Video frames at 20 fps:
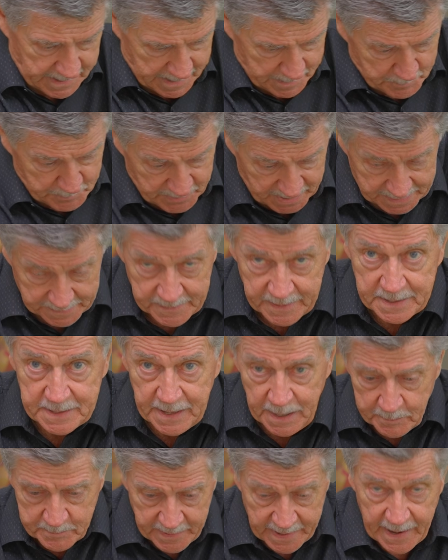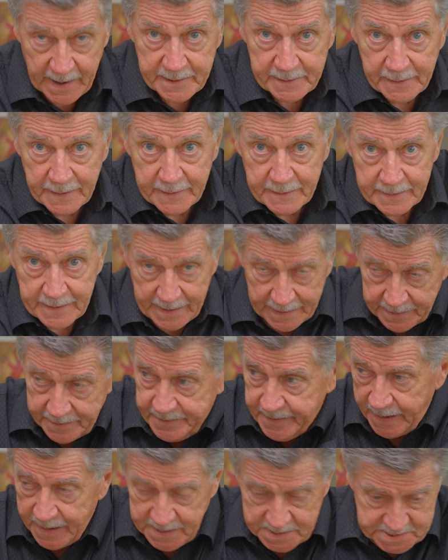bringing the club back like
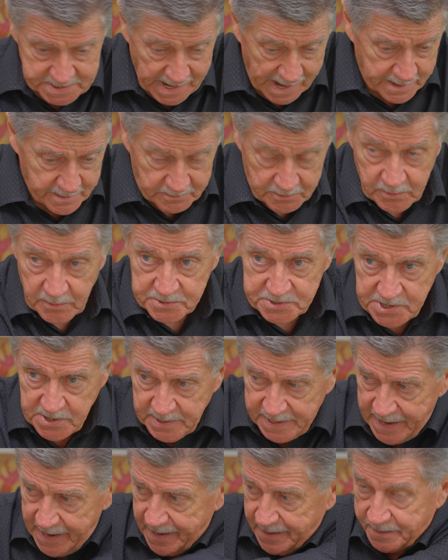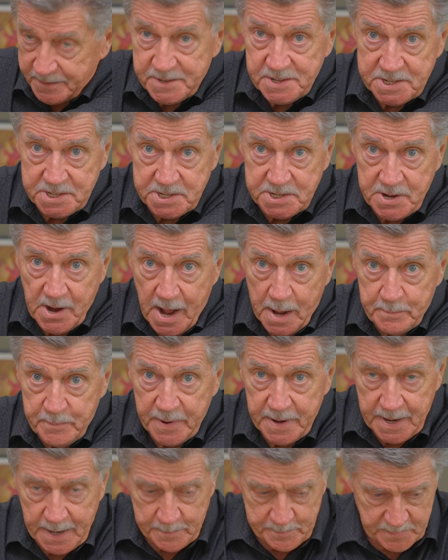this? And of course, you can't stop
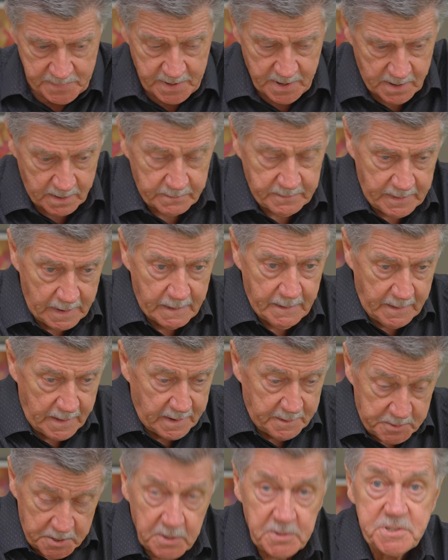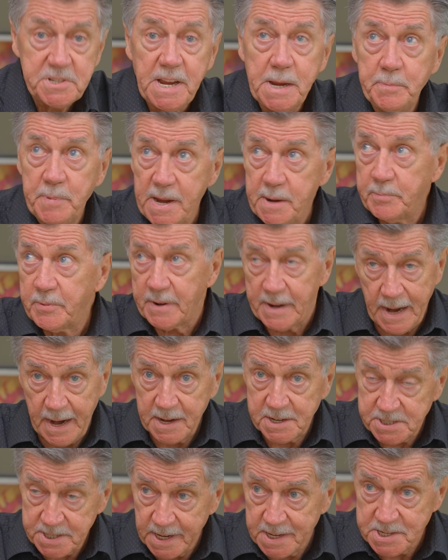it up there. You see people
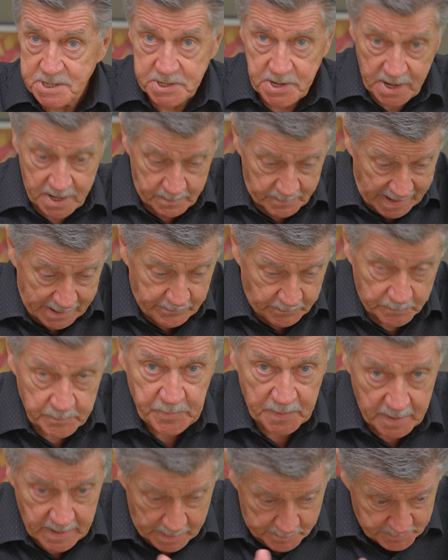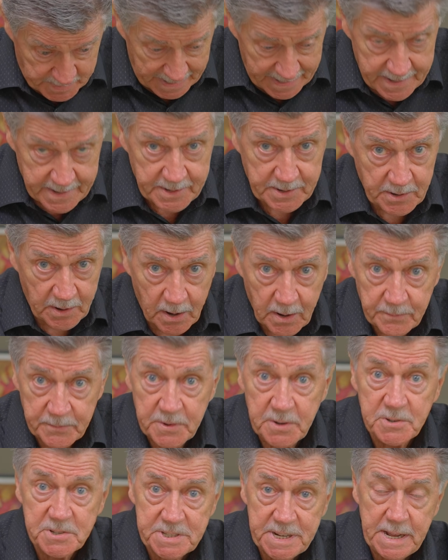actually stop playing golf.
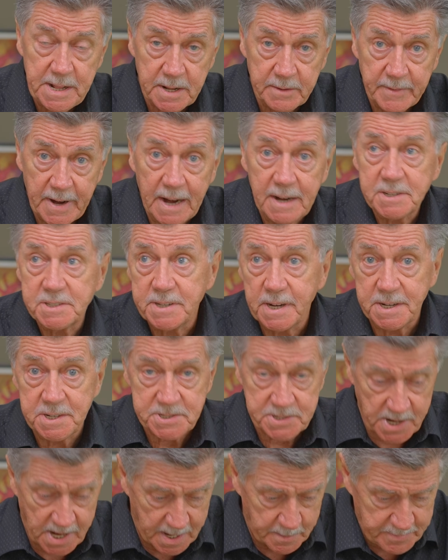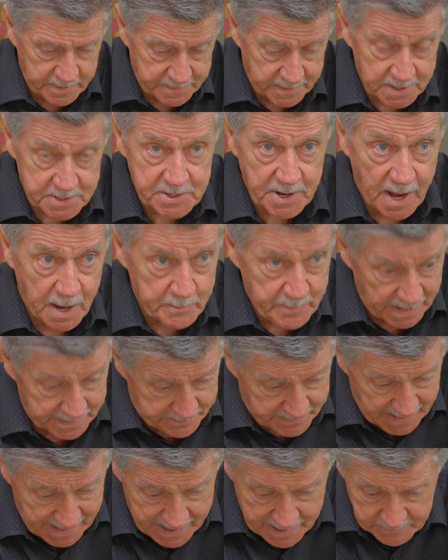You see them actually stop at the top.
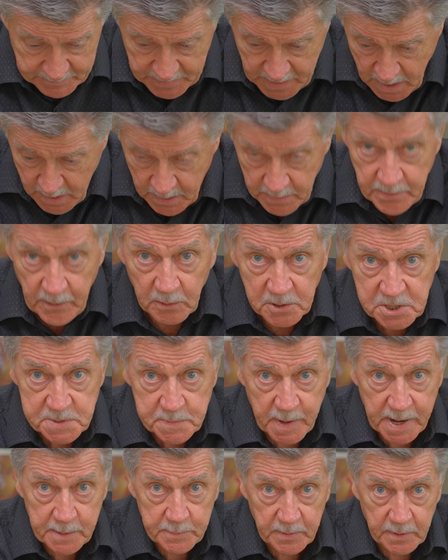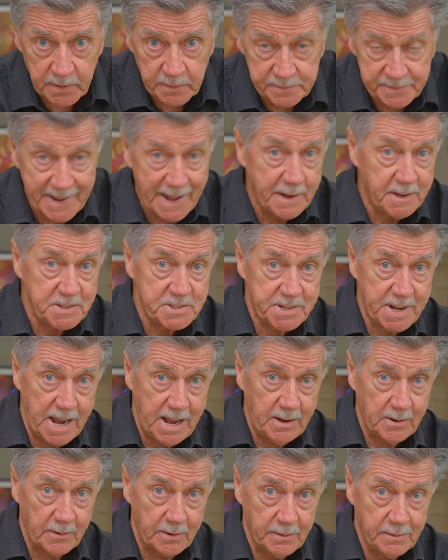But those people, Dennis
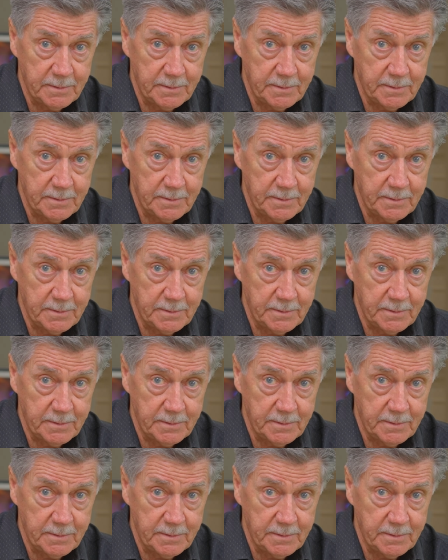Taylor,